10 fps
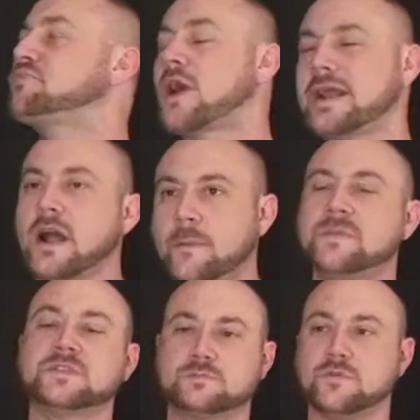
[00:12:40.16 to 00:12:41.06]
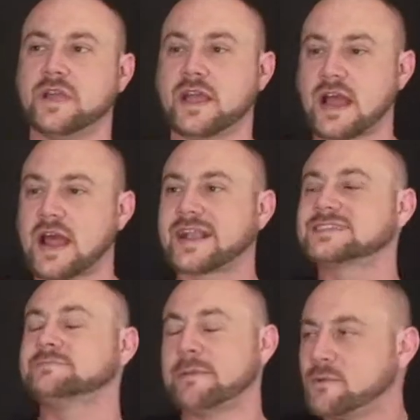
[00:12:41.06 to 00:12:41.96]
brought it up in this movie, and I
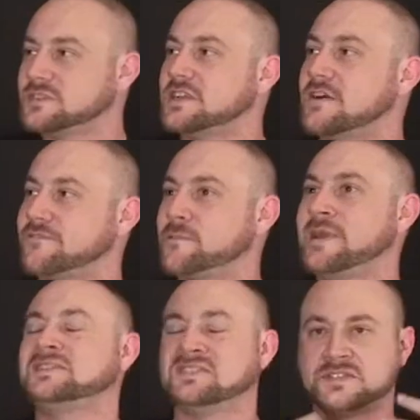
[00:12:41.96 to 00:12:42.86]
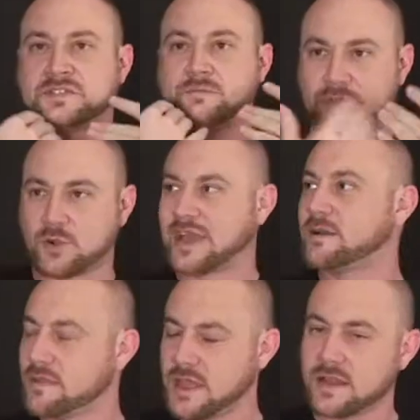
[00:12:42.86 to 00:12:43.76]
guess maybe it was enough for me to be
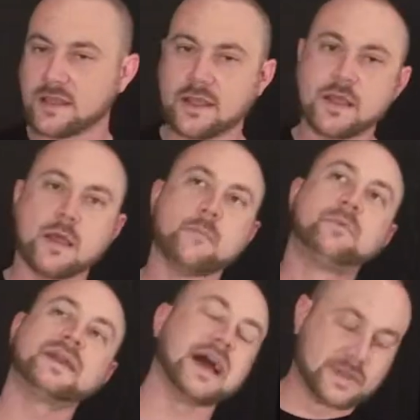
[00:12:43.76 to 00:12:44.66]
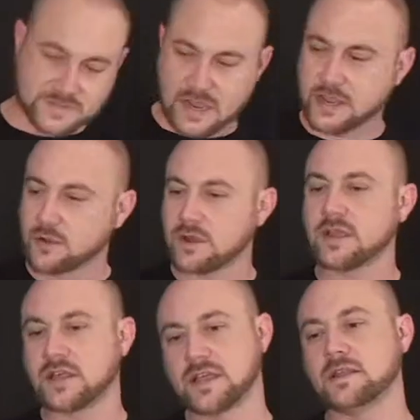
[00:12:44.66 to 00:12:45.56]
okay with it. But yes, I
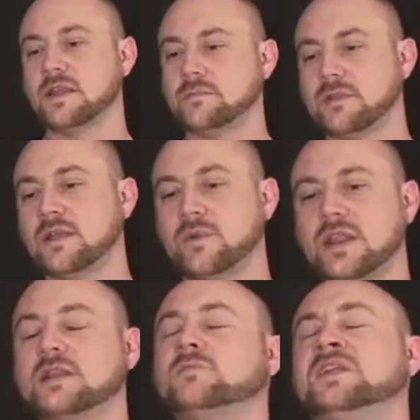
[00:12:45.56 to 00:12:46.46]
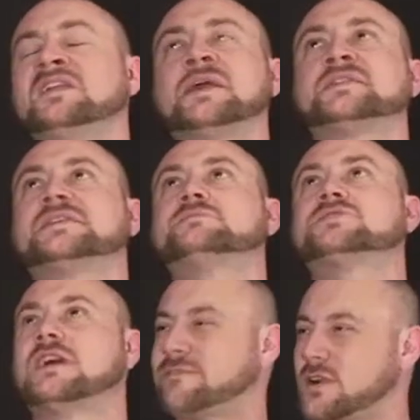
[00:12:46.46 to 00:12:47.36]
agree. Like we didn't get to see him
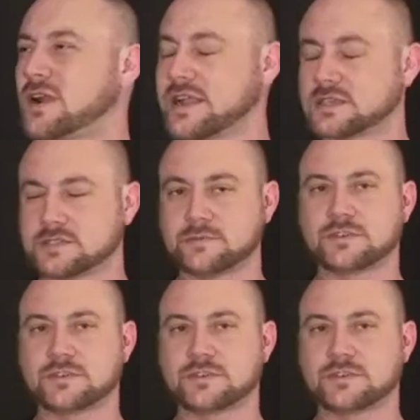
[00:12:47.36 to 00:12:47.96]
suffer, I guess, too